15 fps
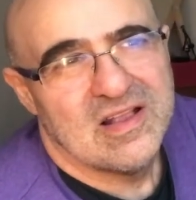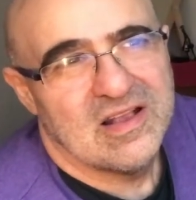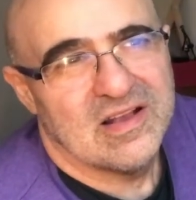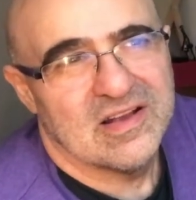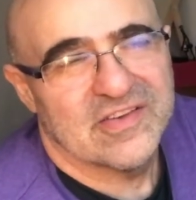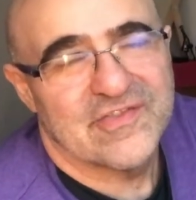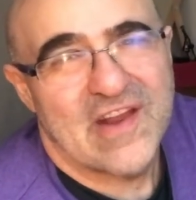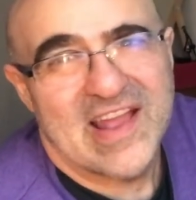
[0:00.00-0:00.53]

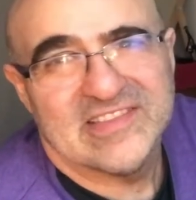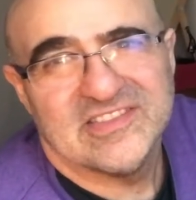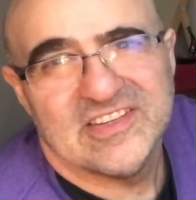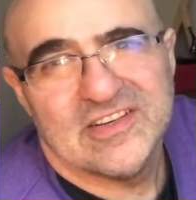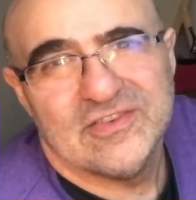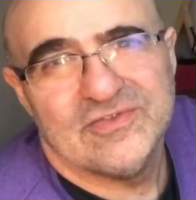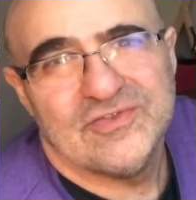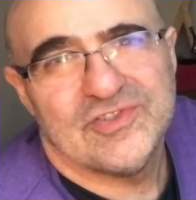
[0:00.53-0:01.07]
Grand
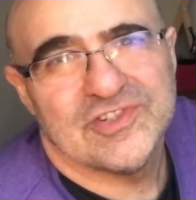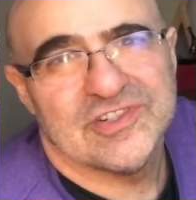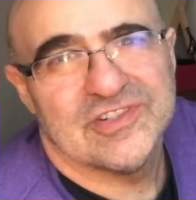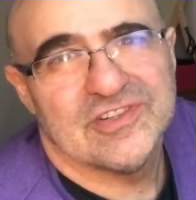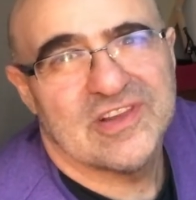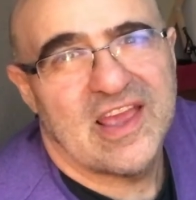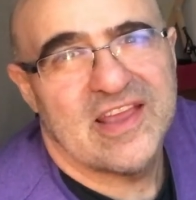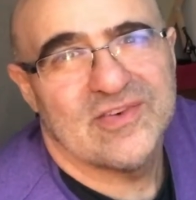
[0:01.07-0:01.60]

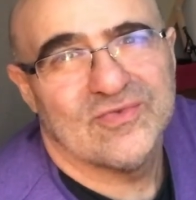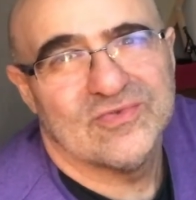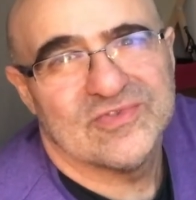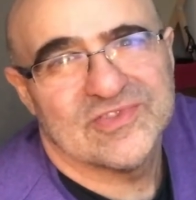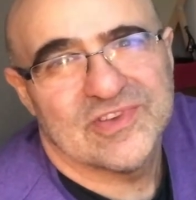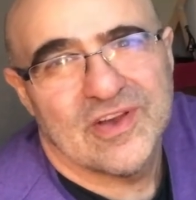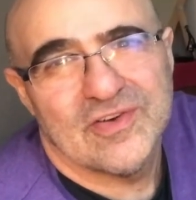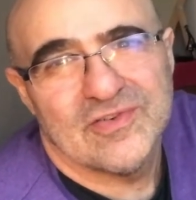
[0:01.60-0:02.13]
Illusion, and
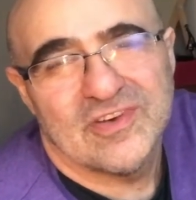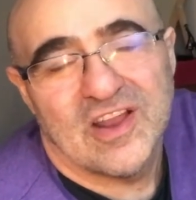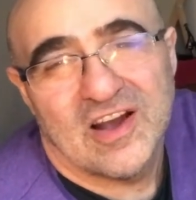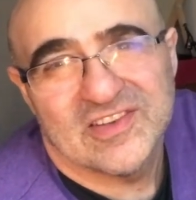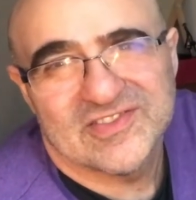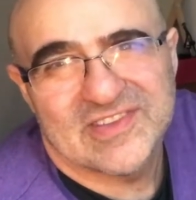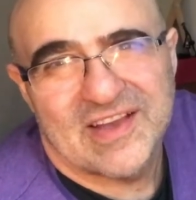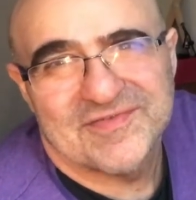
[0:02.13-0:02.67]
also
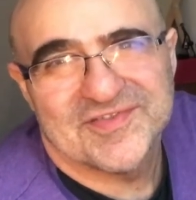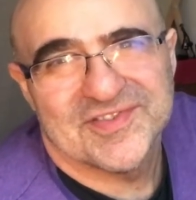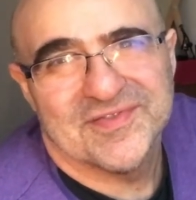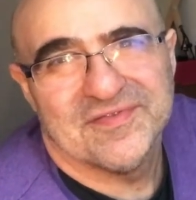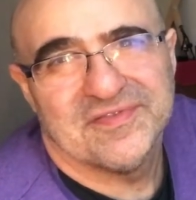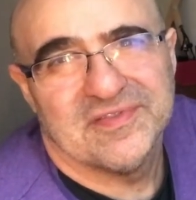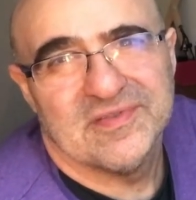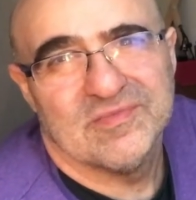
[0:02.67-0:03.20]
Lars
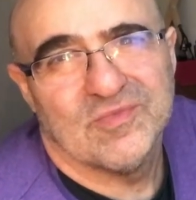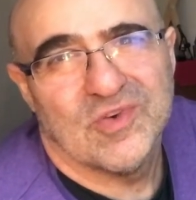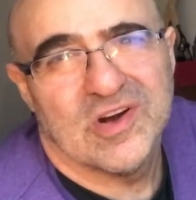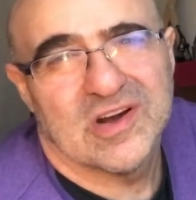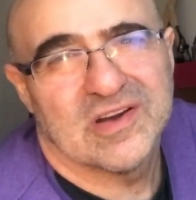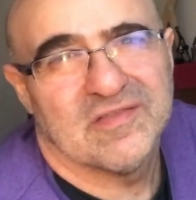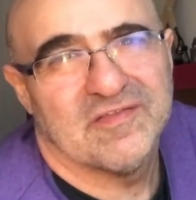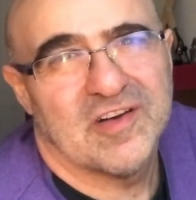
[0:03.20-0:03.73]
Safson from
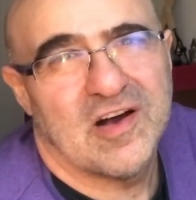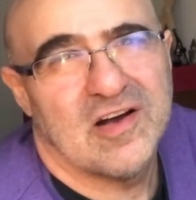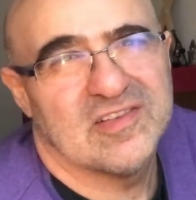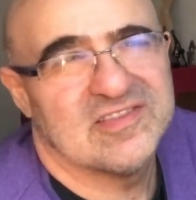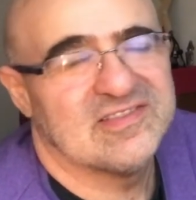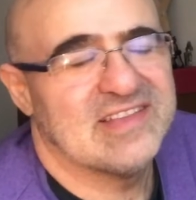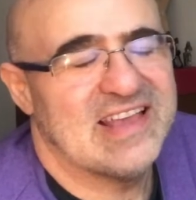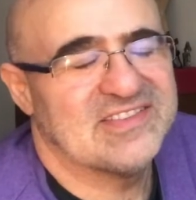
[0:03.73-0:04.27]
Work of
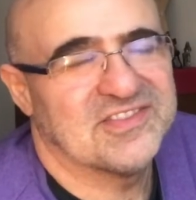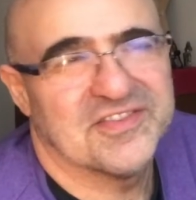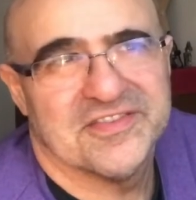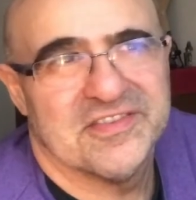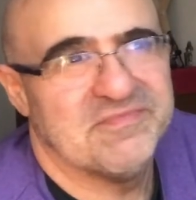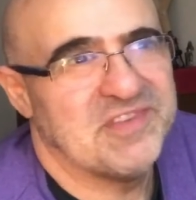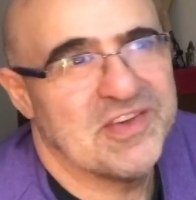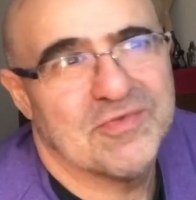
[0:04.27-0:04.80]
Art. That's going
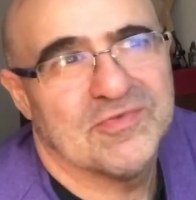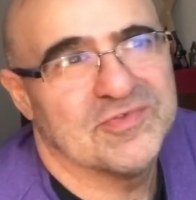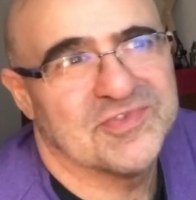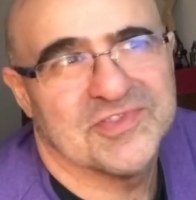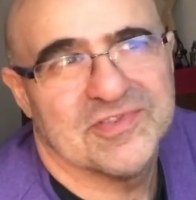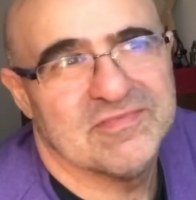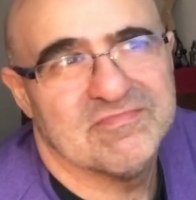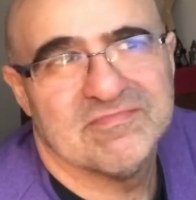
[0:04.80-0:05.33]
to be
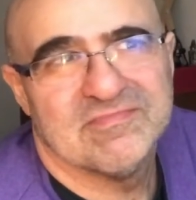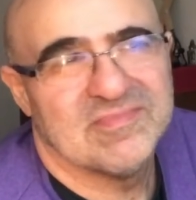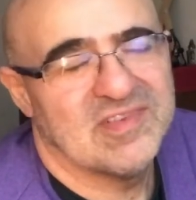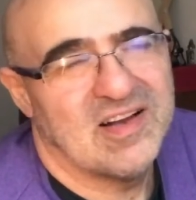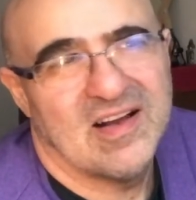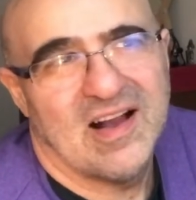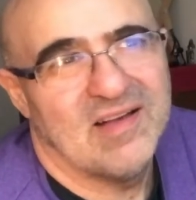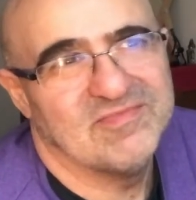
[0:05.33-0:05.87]
awesome.
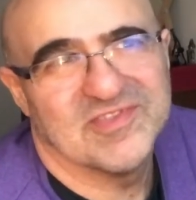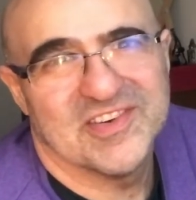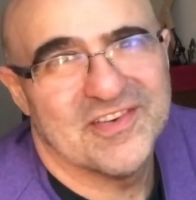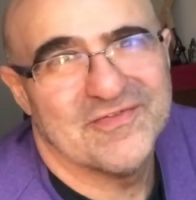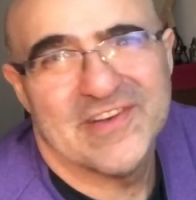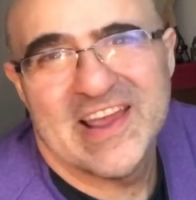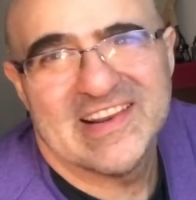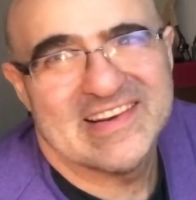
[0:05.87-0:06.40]
I'm going to
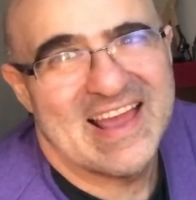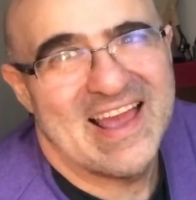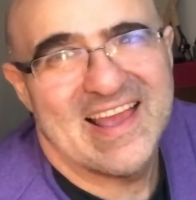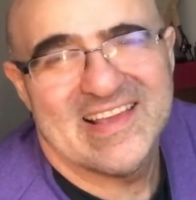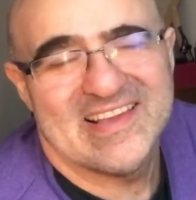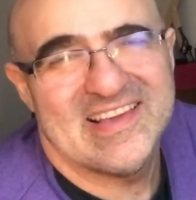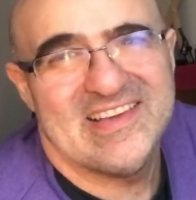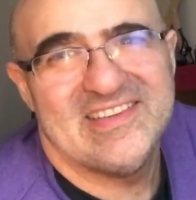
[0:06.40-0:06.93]
rate
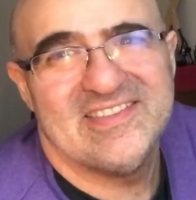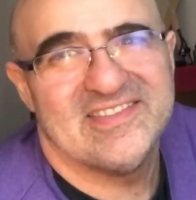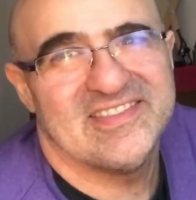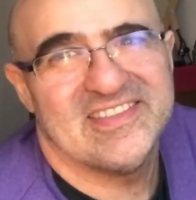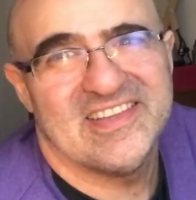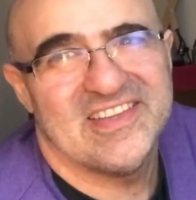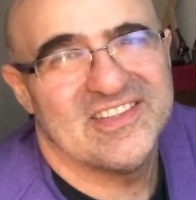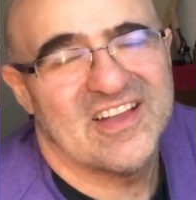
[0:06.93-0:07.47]
that
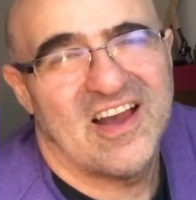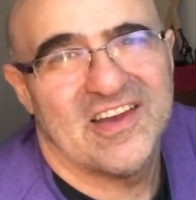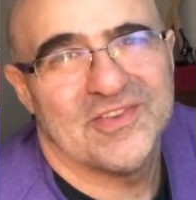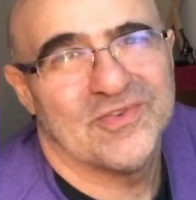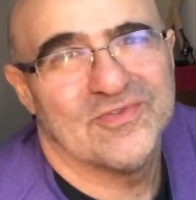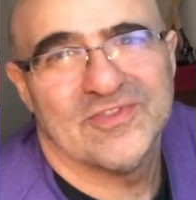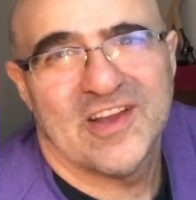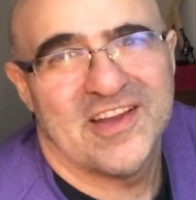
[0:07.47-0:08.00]
easily 9
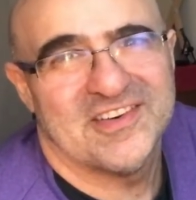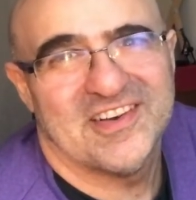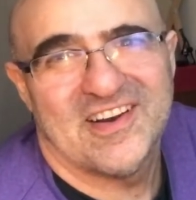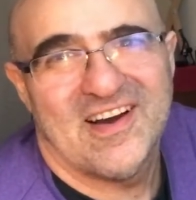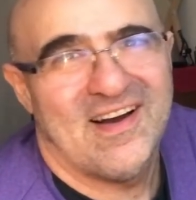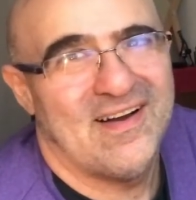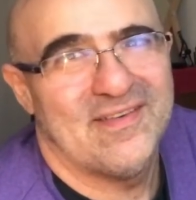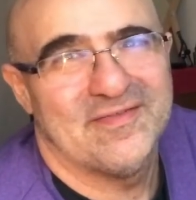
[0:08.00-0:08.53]
or
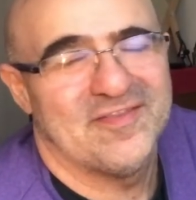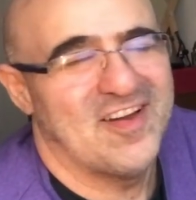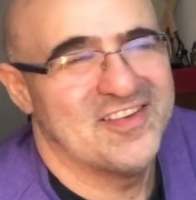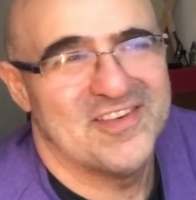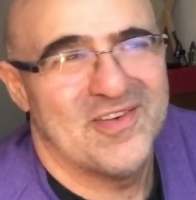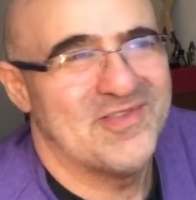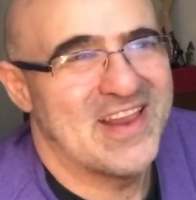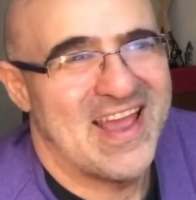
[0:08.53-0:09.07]
9.5. I
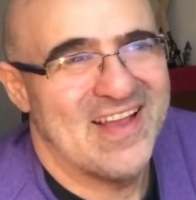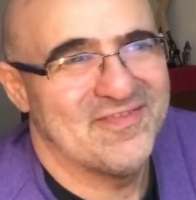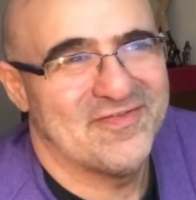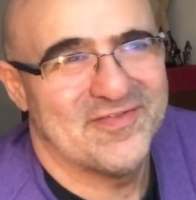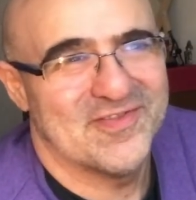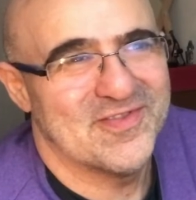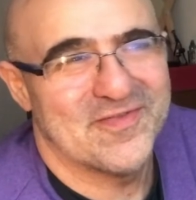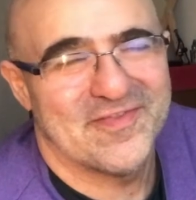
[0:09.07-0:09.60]
know that
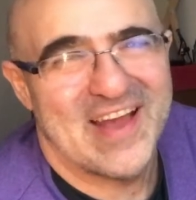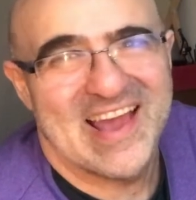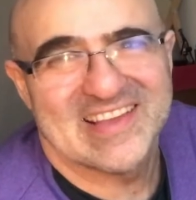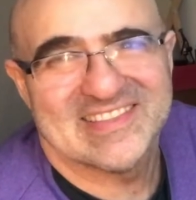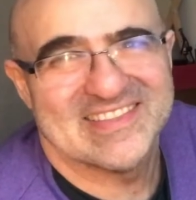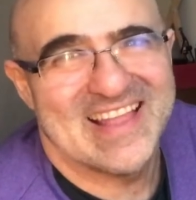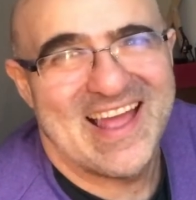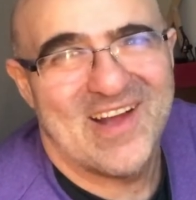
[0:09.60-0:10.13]
for a
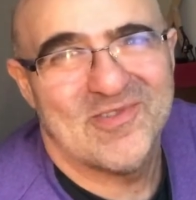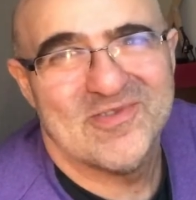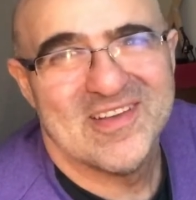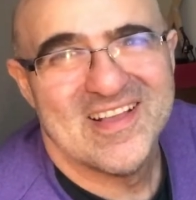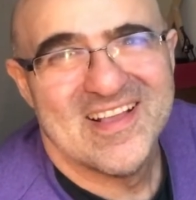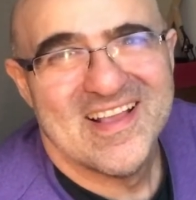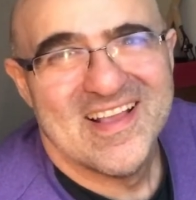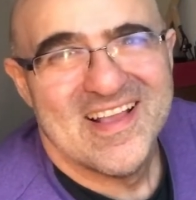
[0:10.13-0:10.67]
fact now,
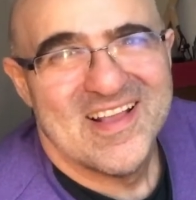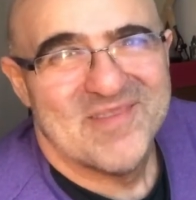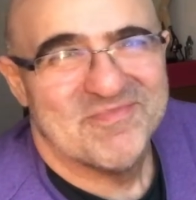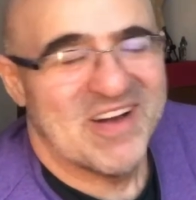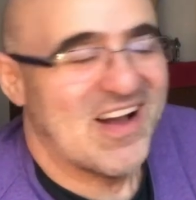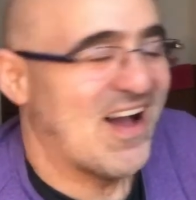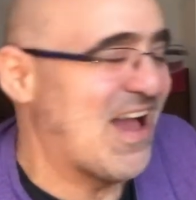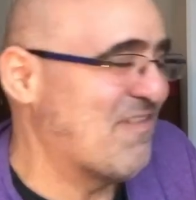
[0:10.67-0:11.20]

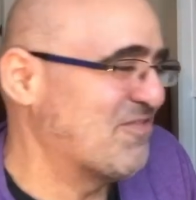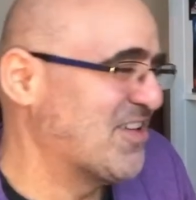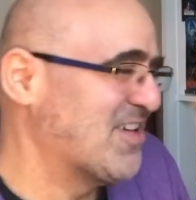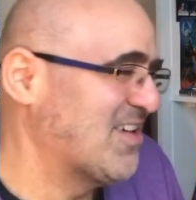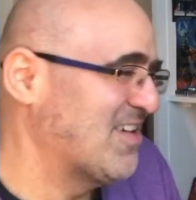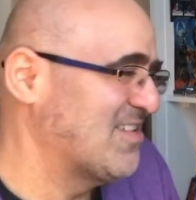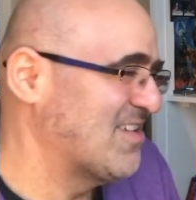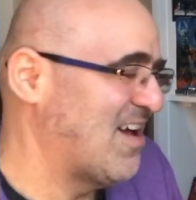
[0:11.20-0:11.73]
but I
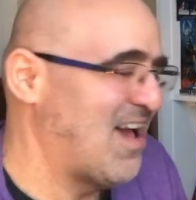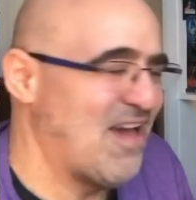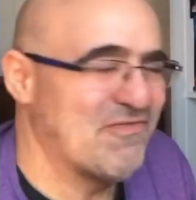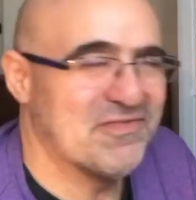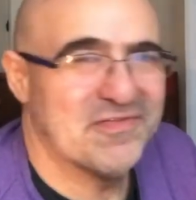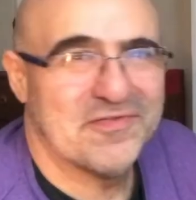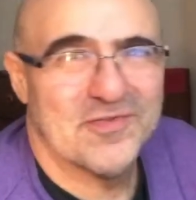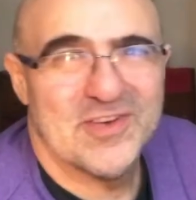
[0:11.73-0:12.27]

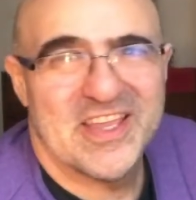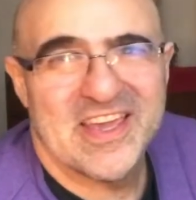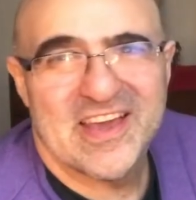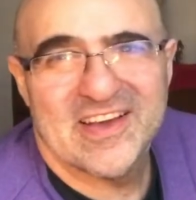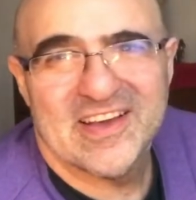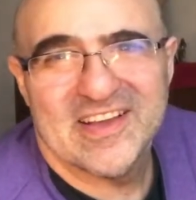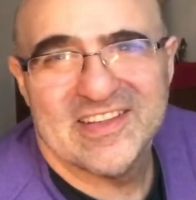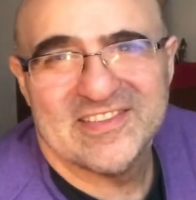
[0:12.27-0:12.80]
haven't fully
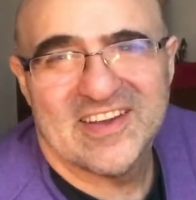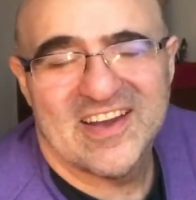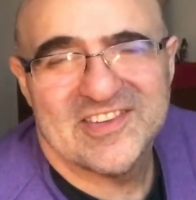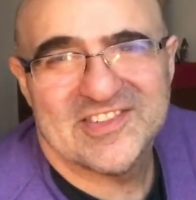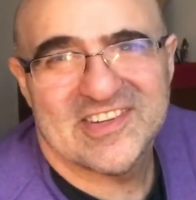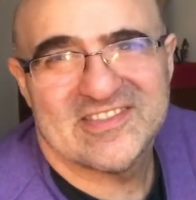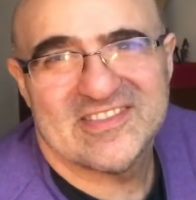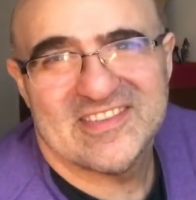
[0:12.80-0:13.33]

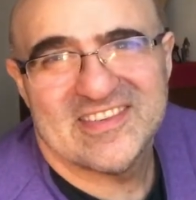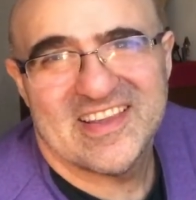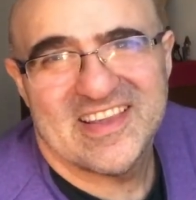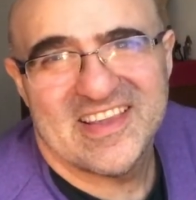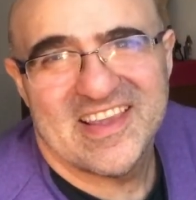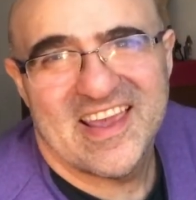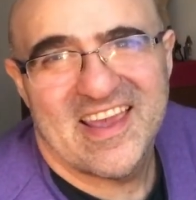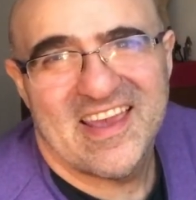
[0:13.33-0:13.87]
digested
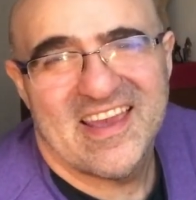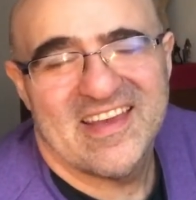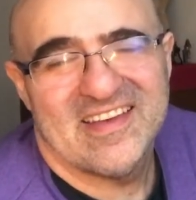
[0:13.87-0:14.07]
it yet.